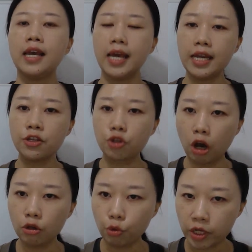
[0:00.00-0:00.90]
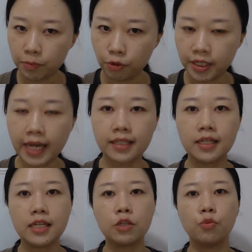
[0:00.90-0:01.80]
It is God who has protected
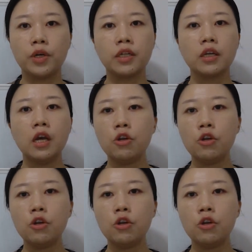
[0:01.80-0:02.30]
his word